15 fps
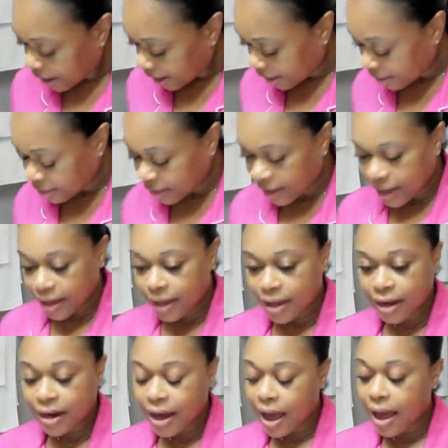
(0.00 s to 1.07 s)
And
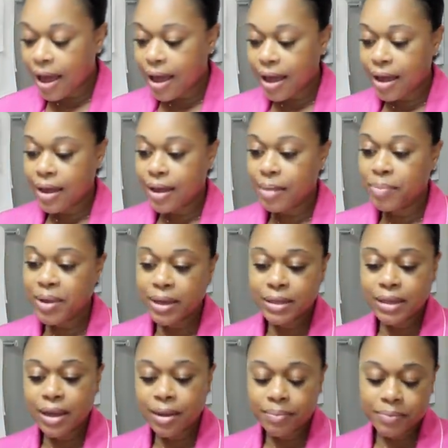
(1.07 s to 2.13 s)
then I
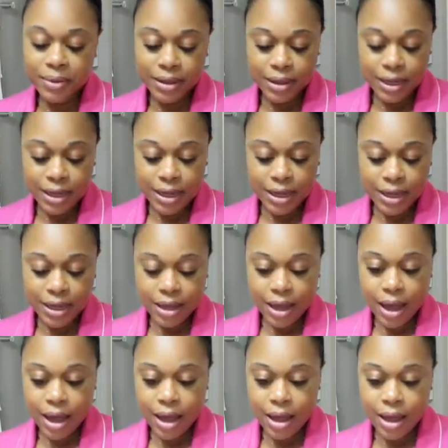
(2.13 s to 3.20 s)
picked up the
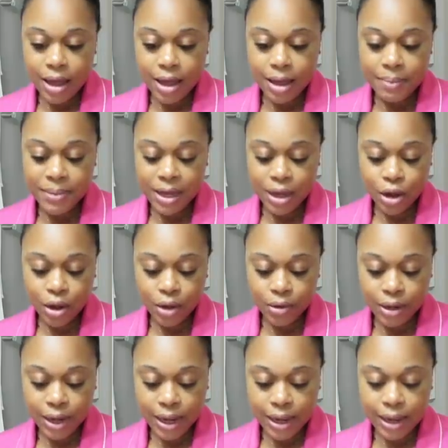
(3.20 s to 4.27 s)

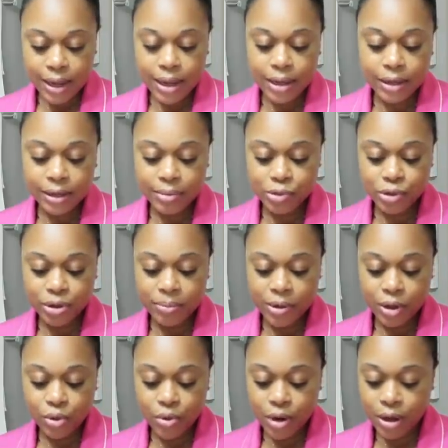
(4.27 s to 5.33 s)
uh, Lip
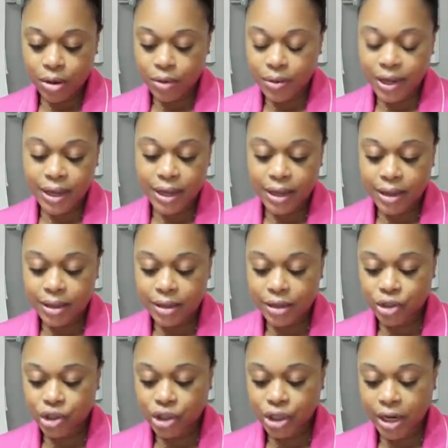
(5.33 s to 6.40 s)
Treatment Oil in
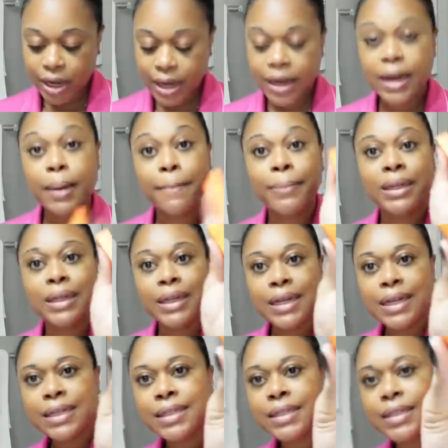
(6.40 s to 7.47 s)
the shade
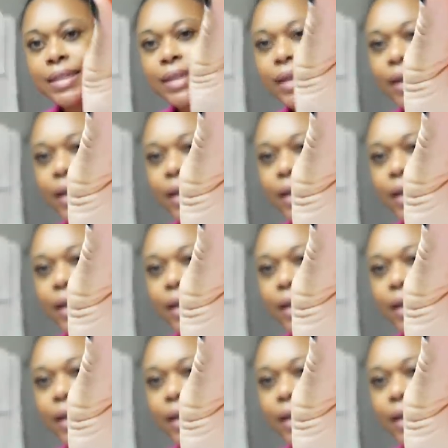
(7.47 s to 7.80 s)
Bliss.